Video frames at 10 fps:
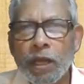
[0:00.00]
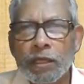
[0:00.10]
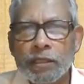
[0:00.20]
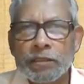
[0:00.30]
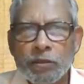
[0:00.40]

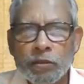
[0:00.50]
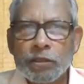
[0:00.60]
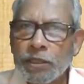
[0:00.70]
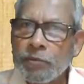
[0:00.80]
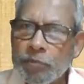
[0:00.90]
and it is
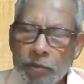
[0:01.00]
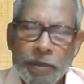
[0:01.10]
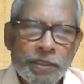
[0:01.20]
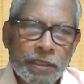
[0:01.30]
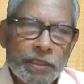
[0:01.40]
already
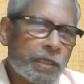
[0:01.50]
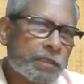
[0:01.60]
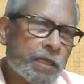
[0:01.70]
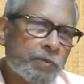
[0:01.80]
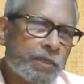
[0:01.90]
implemented
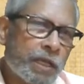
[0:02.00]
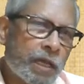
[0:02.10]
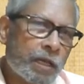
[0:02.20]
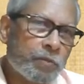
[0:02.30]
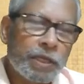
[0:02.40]
and something
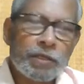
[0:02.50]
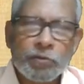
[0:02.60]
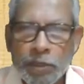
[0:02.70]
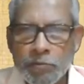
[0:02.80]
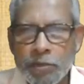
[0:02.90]
are being
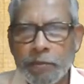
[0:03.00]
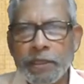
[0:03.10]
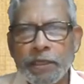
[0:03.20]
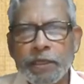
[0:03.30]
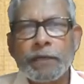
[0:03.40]
to be
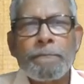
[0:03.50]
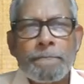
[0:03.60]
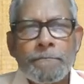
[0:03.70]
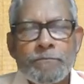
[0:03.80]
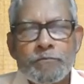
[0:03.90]
implemented.
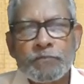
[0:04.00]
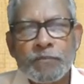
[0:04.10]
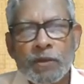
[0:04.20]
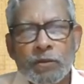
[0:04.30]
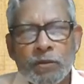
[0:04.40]

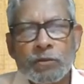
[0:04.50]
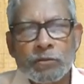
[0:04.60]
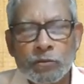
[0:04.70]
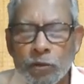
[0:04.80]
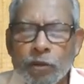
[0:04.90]

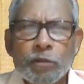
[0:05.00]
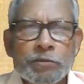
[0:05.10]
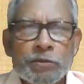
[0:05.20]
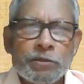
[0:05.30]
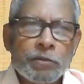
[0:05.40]
Lot
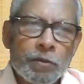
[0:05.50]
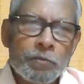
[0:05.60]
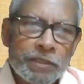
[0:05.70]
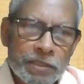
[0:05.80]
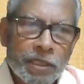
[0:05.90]
of
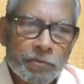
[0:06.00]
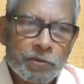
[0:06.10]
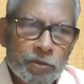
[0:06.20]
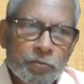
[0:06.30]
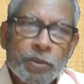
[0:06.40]
development
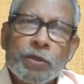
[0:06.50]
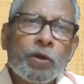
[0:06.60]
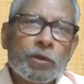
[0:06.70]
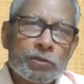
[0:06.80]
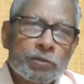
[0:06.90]
schemes
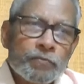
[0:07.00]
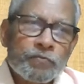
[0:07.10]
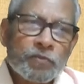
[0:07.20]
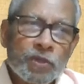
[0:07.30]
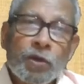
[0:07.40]
because
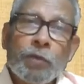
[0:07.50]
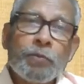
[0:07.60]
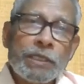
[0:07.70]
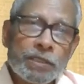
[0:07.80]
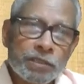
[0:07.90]

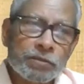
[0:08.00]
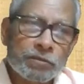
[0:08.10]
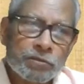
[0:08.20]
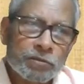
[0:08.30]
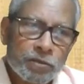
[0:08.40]

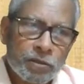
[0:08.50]
competitions.